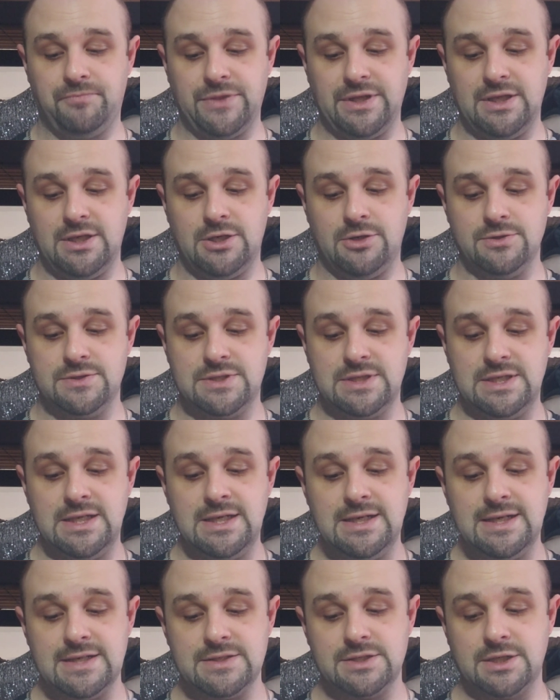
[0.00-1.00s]
you know,
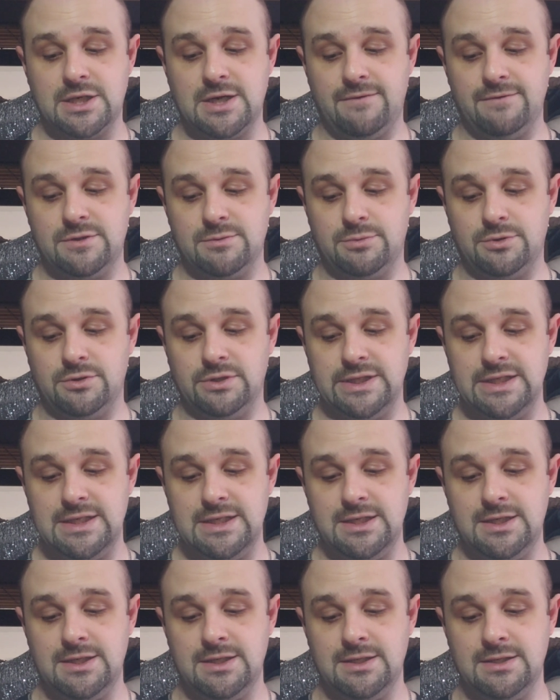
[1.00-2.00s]
Saeed has a comfortable
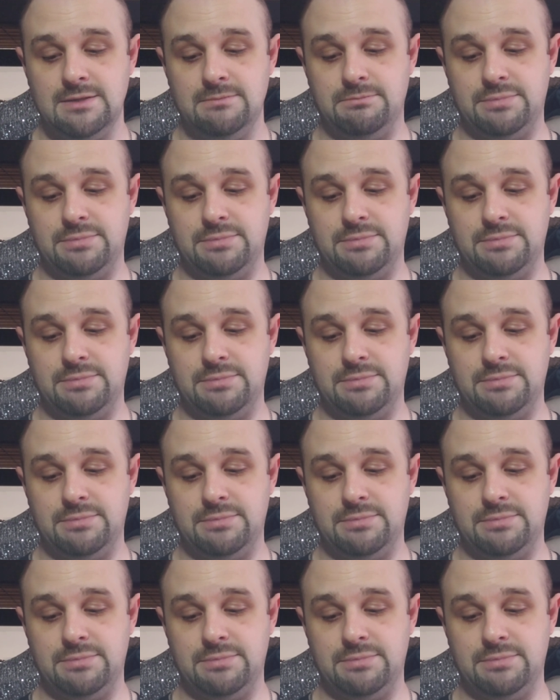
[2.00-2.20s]
lead,